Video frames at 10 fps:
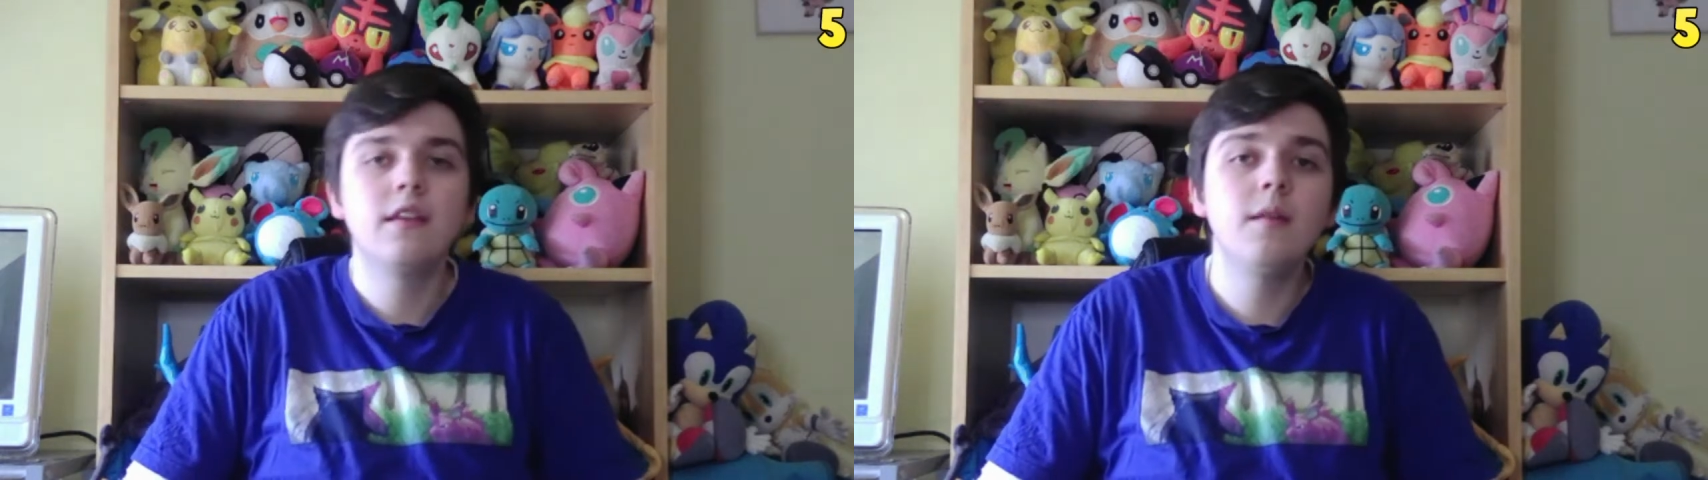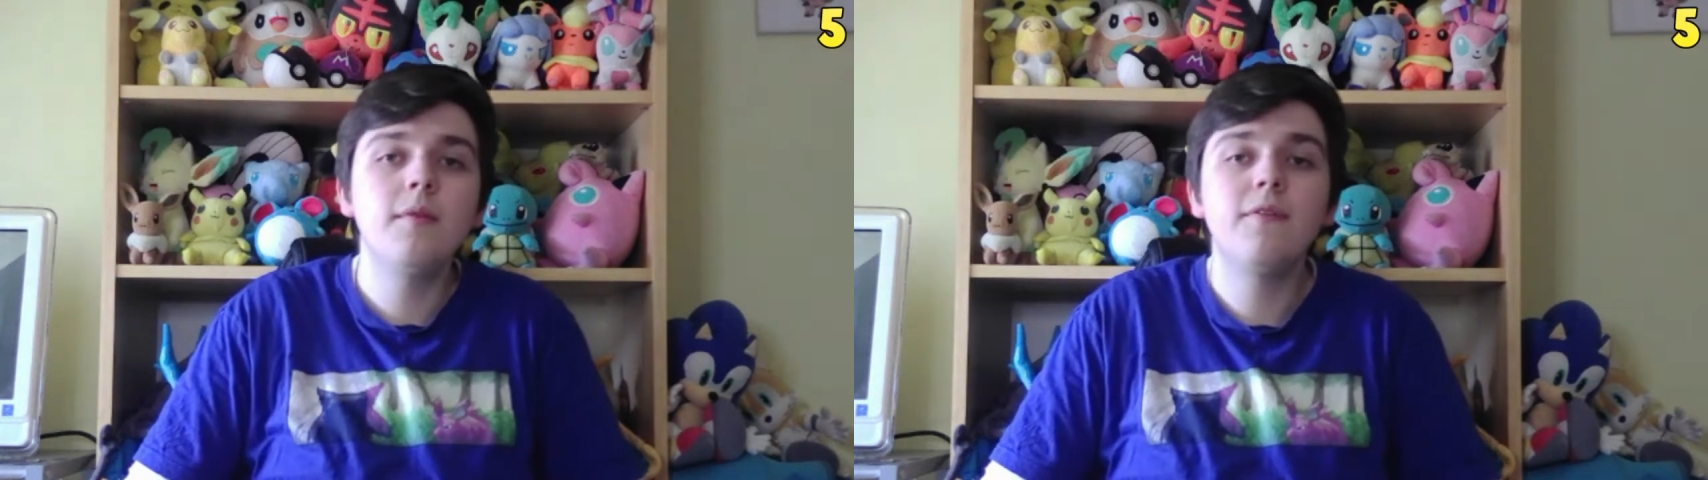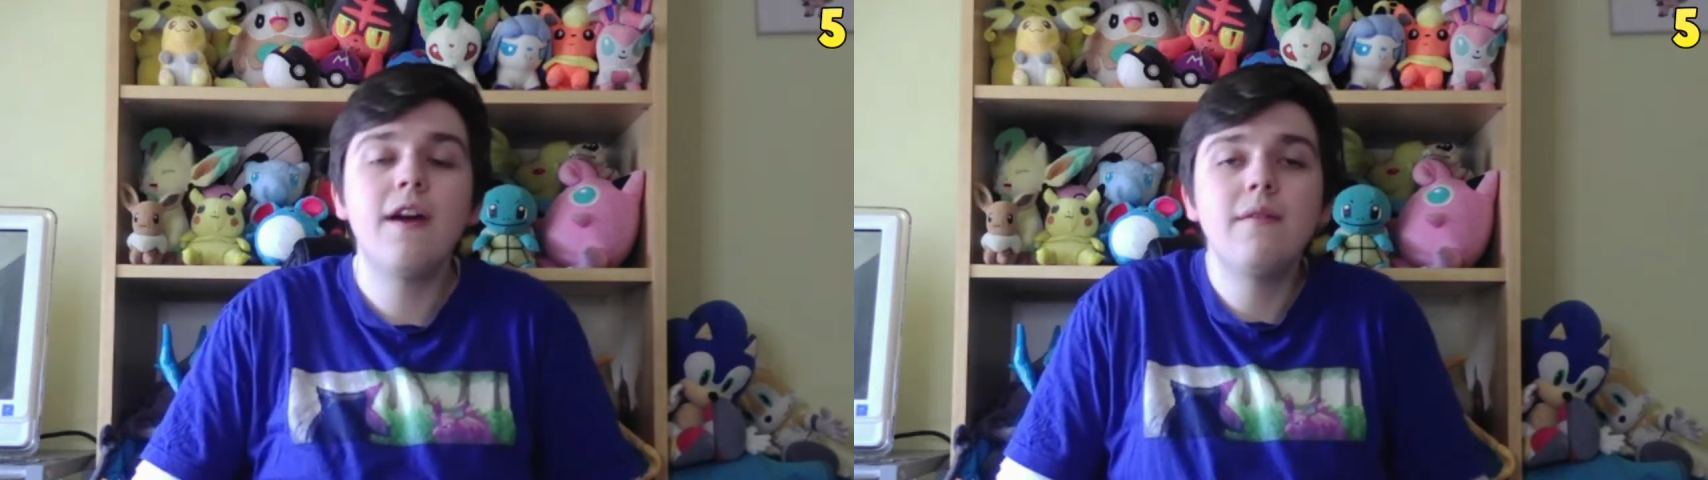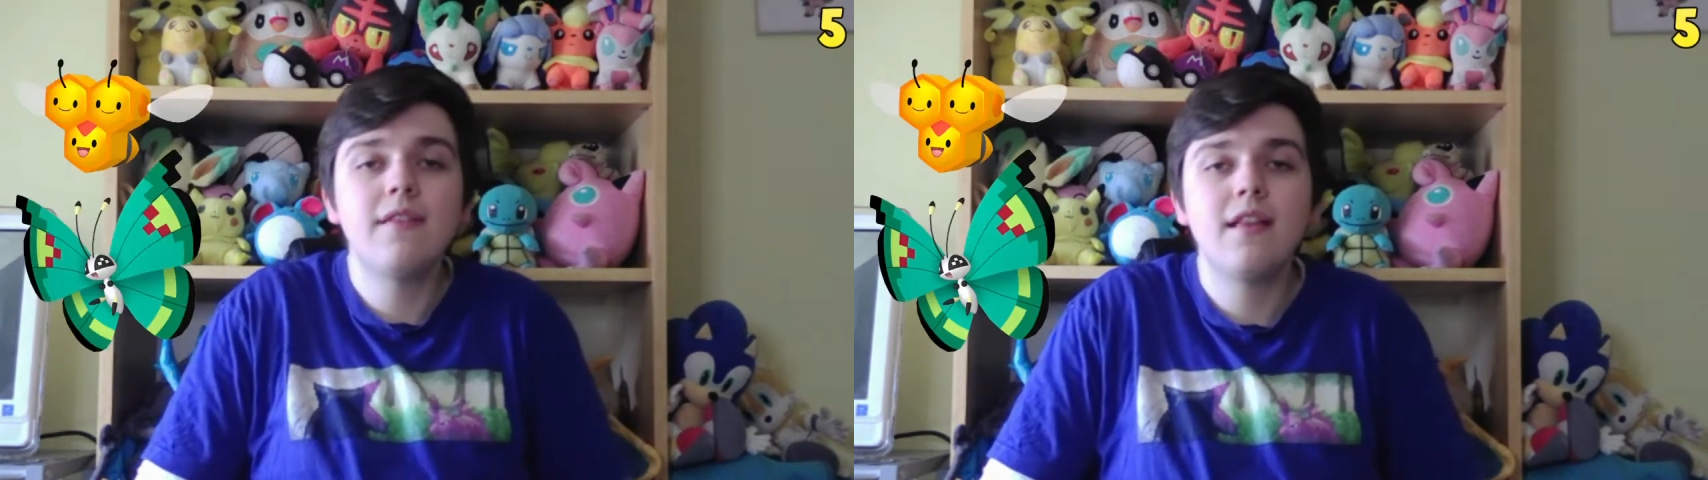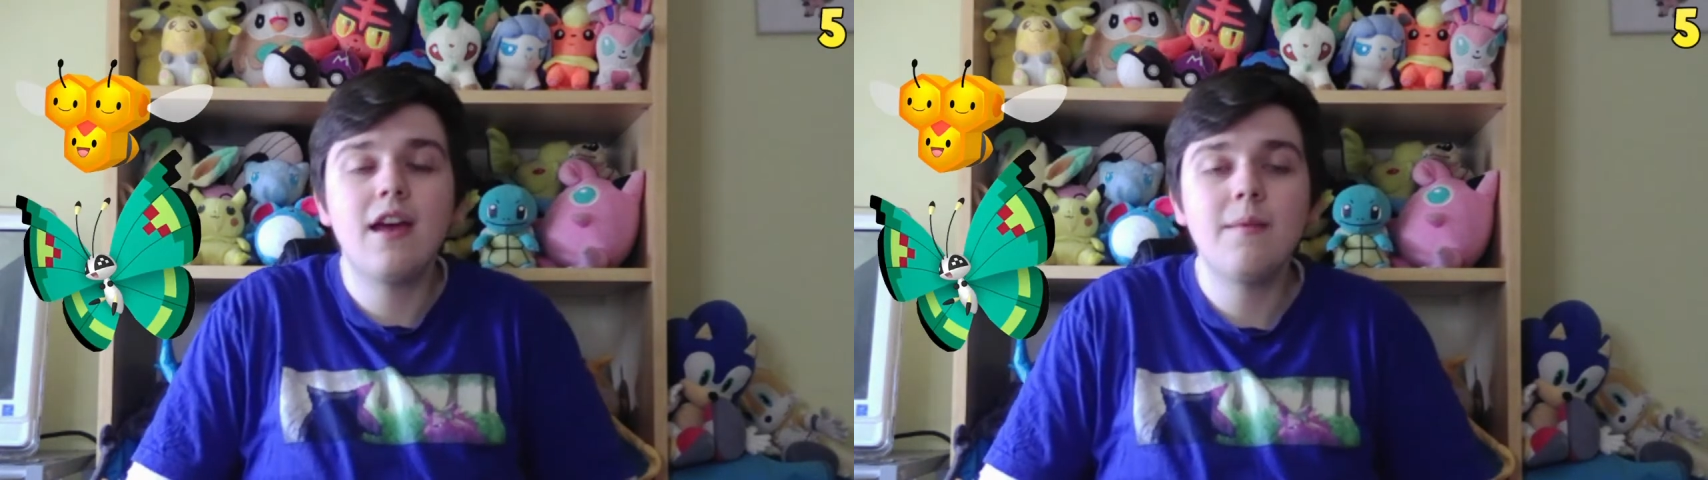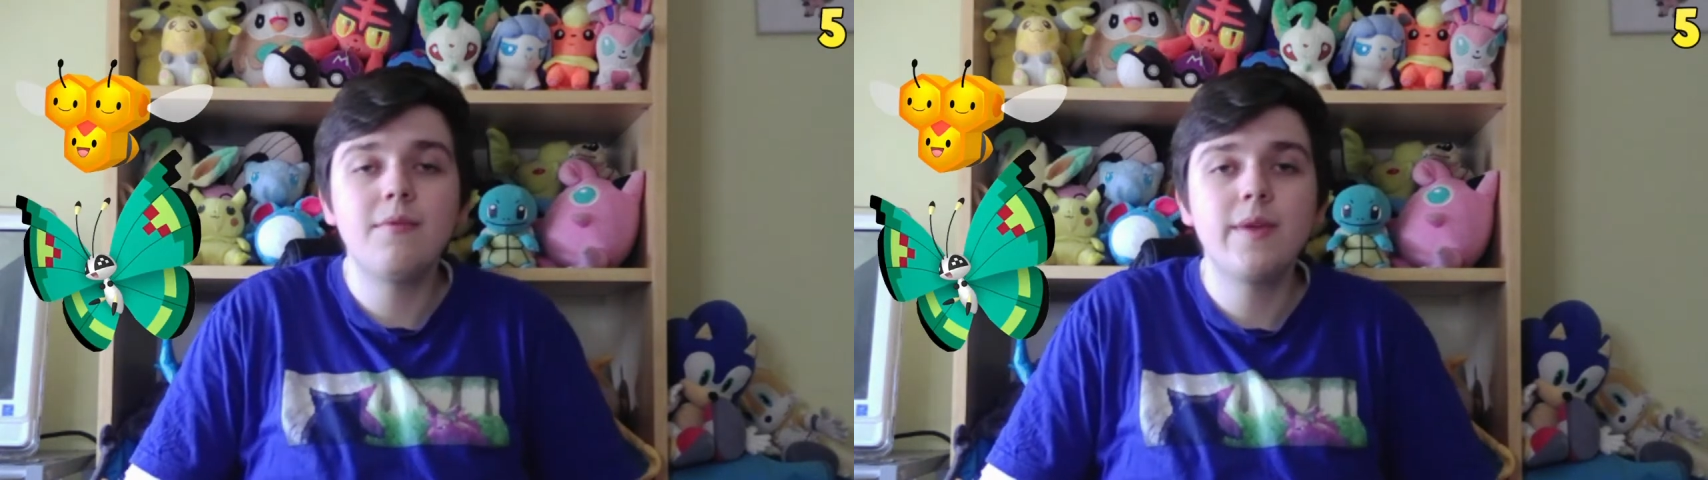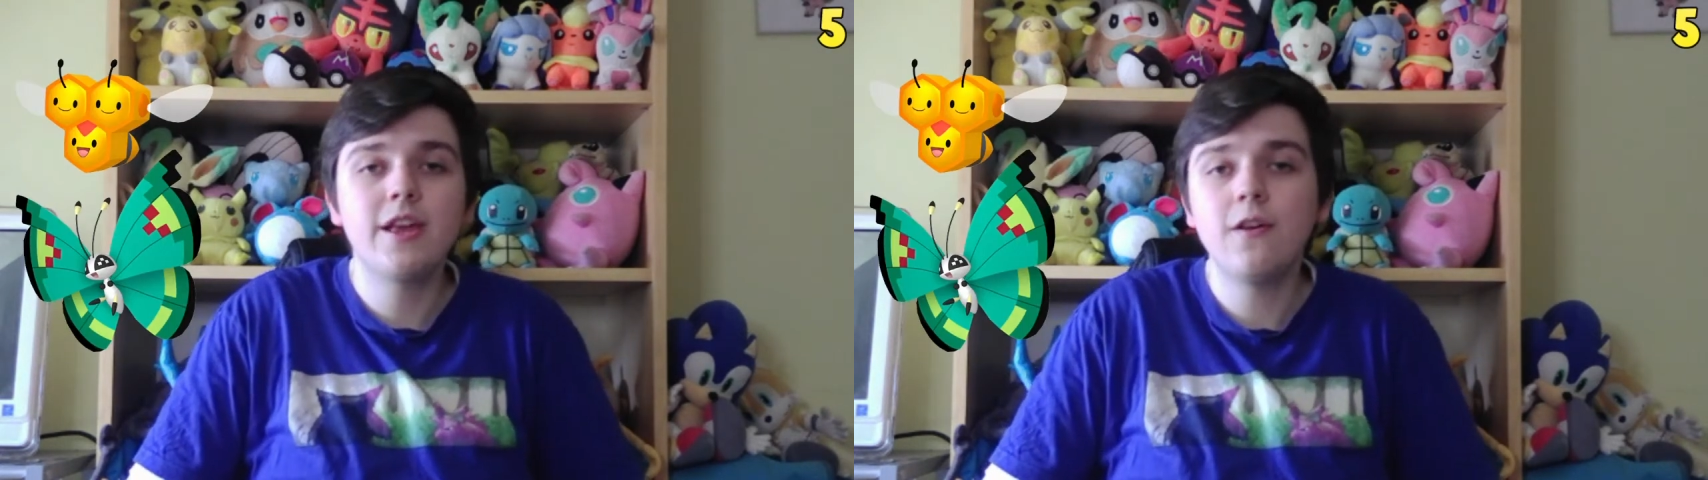Number 5 is a tie between